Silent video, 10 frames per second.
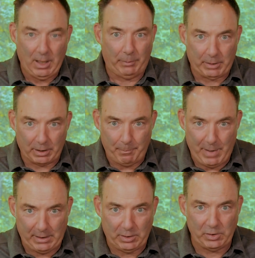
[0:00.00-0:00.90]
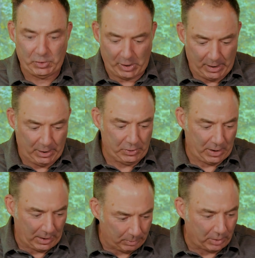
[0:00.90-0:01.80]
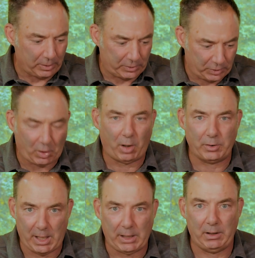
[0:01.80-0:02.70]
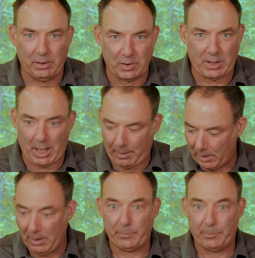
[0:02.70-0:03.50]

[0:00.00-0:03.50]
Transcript: I'm going to make this change, and I'm going to start taking a step.